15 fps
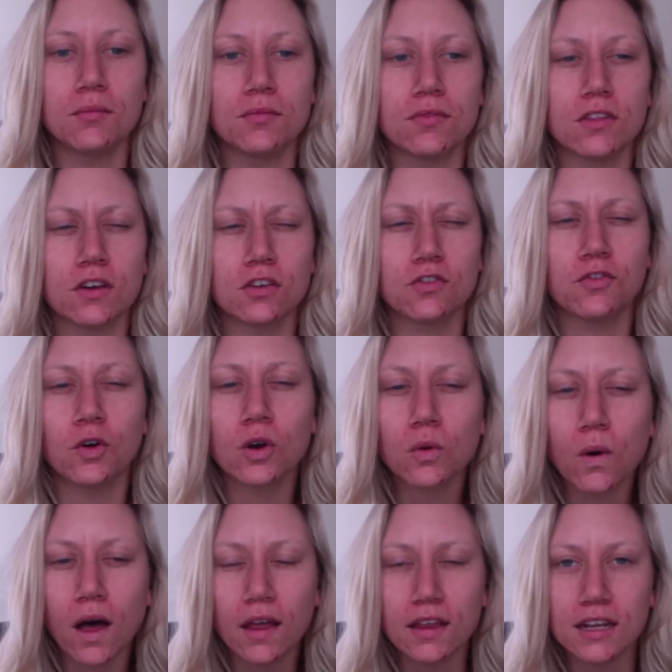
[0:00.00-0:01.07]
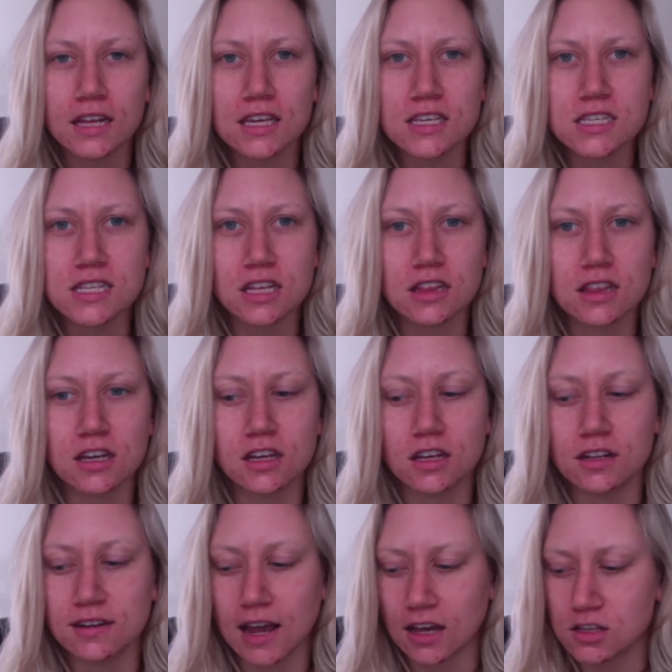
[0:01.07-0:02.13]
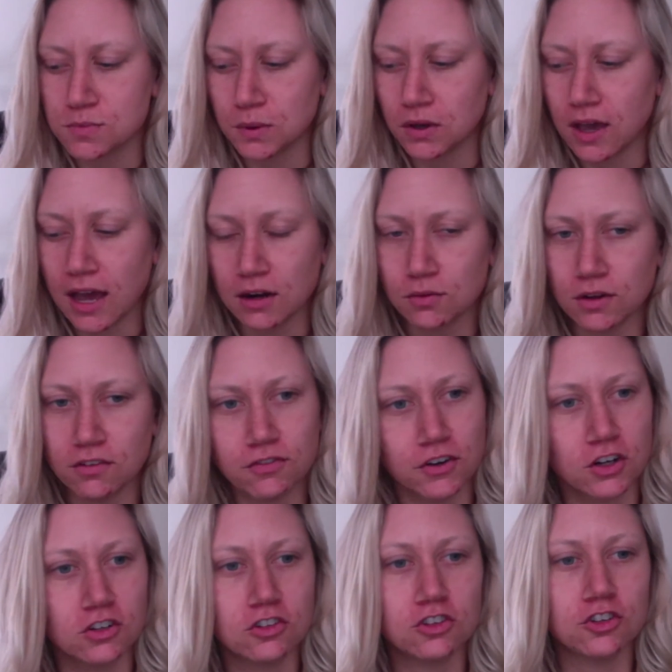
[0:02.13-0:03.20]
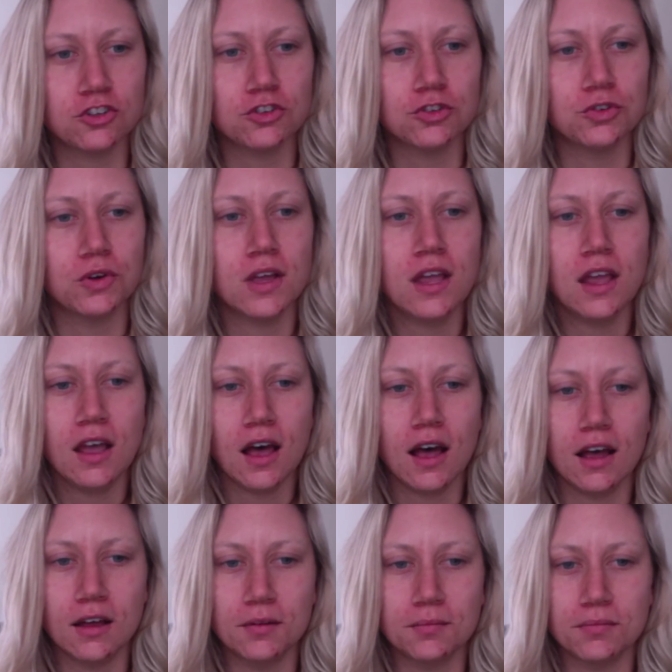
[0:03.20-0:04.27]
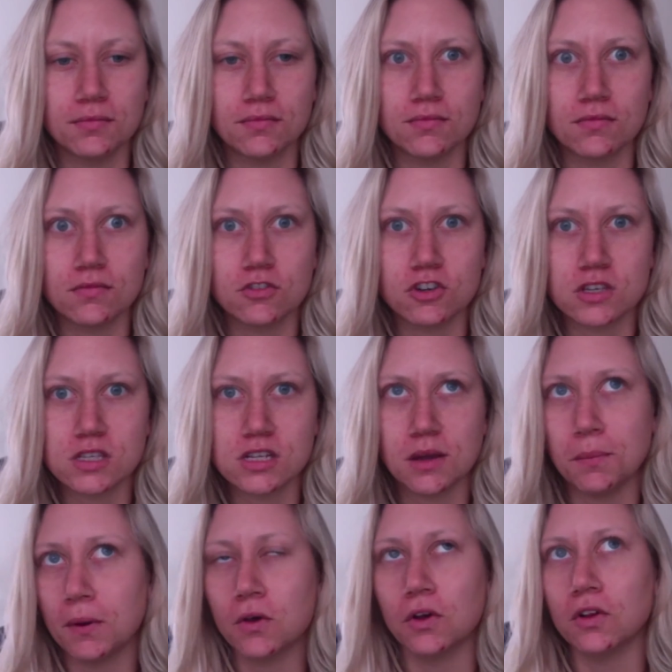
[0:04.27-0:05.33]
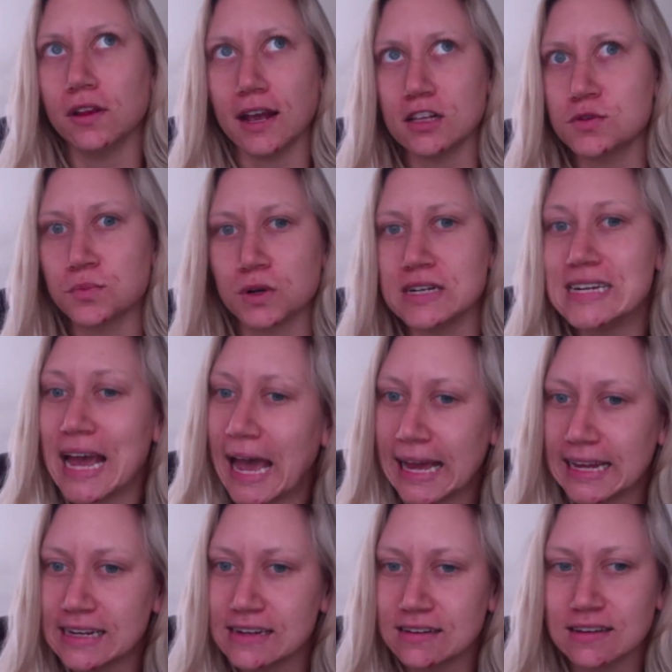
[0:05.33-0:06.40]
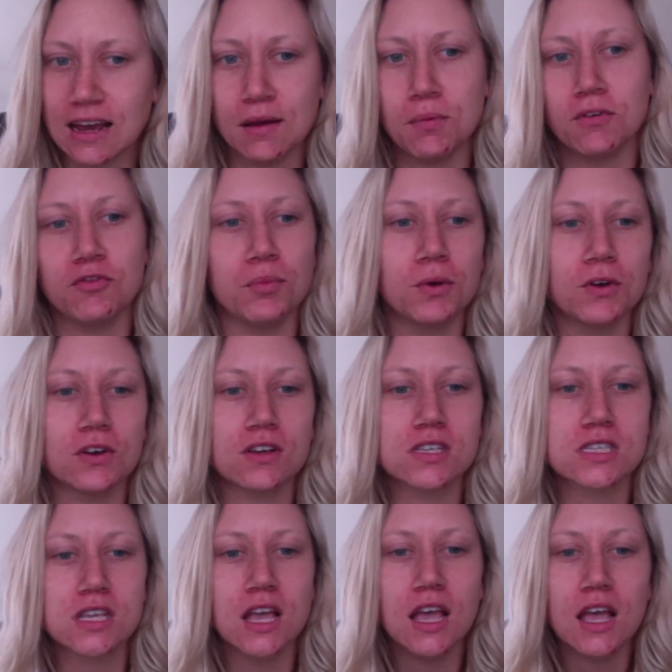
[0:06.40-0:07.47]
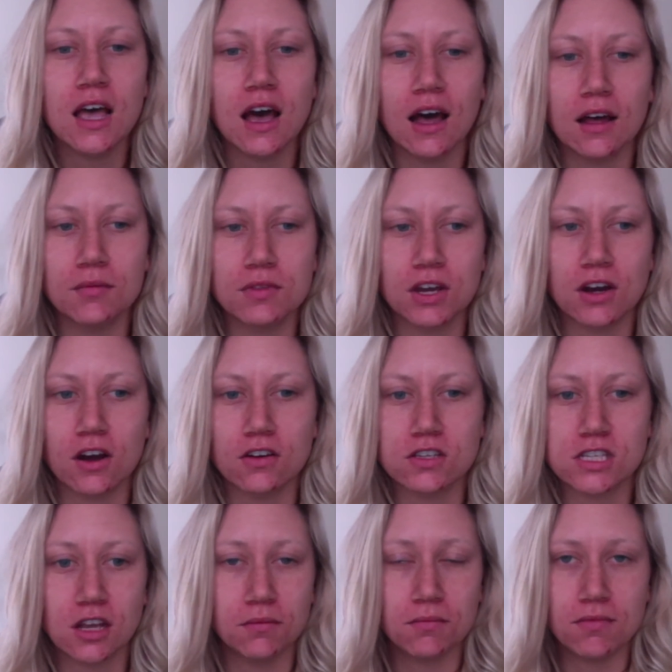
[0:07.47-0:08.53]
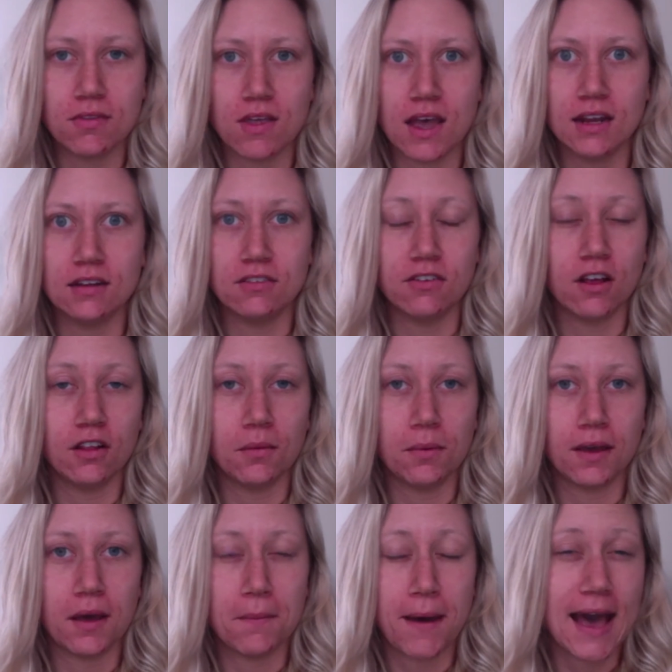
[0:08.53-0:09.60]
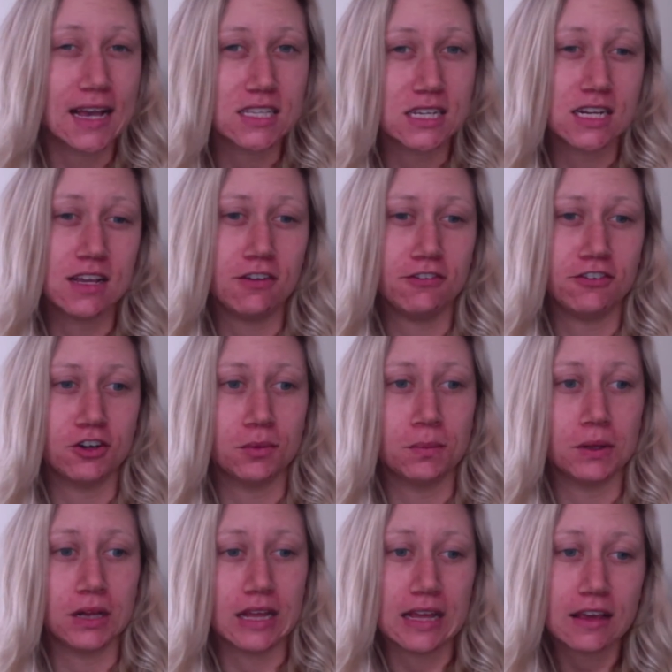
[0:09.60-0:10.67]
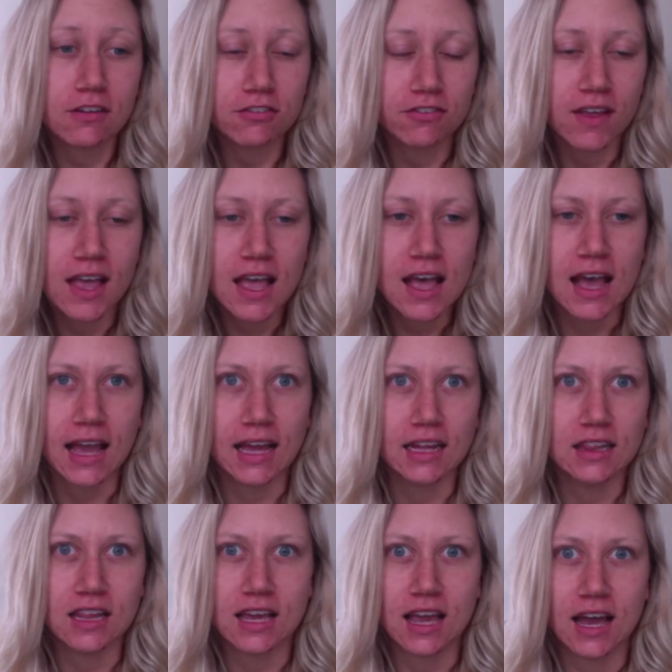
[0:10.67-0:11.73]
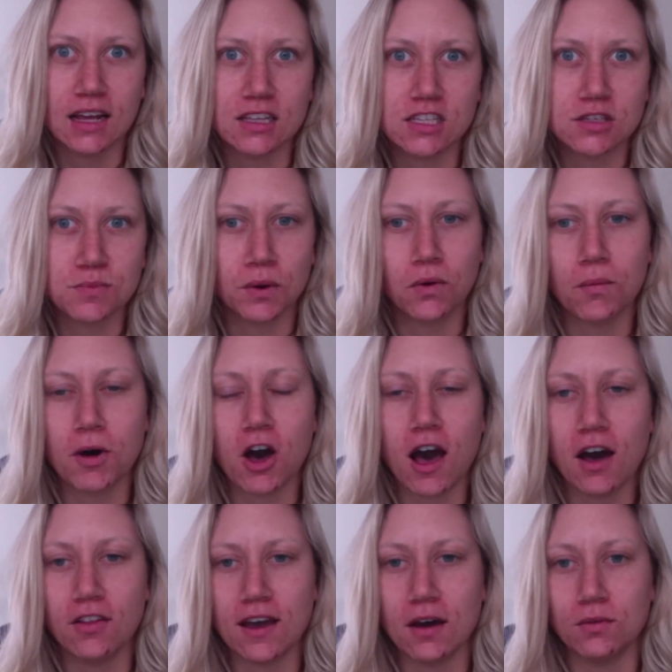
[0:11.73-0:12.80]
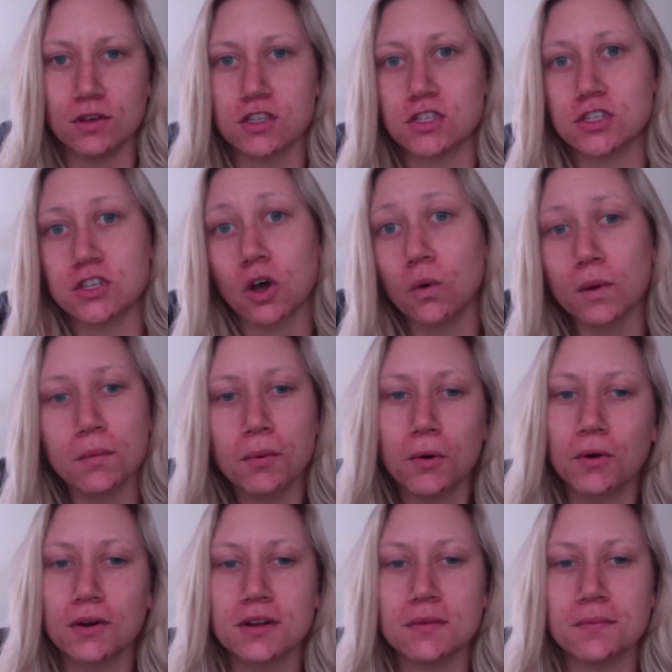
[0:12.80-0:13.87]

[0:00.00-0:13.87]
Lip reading: There's 4 qualities that the textbook had referred to, just typical let's pretend type of books. There are some that develop a capacity for belief, and they had spoke about how that was so important